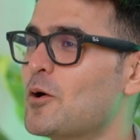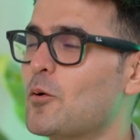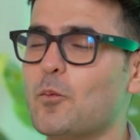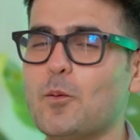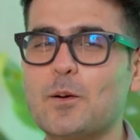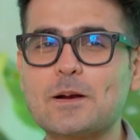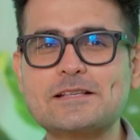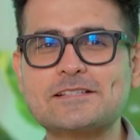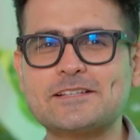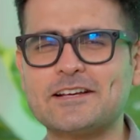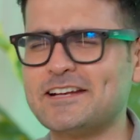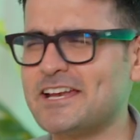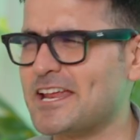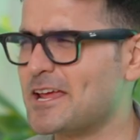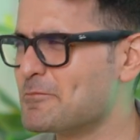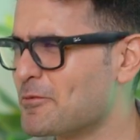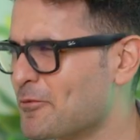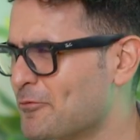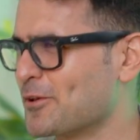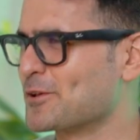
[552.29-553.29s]
What is your
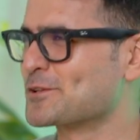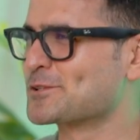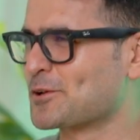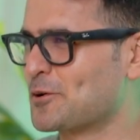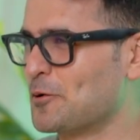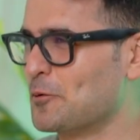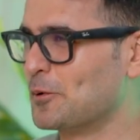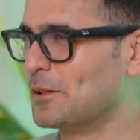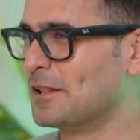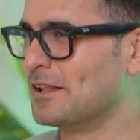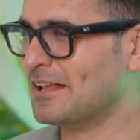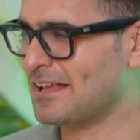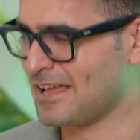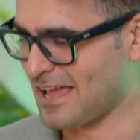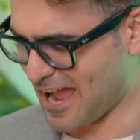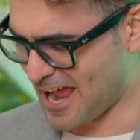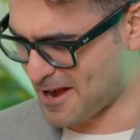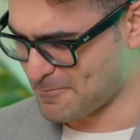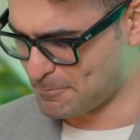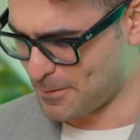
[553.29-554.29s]
name of your school?
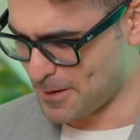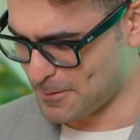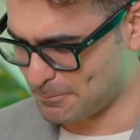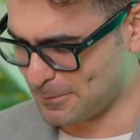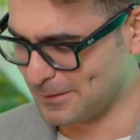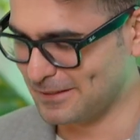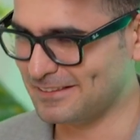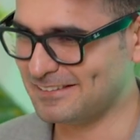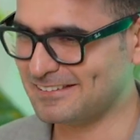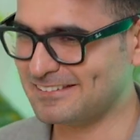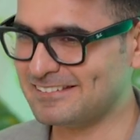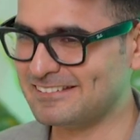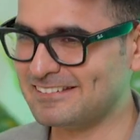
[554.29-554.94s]
And people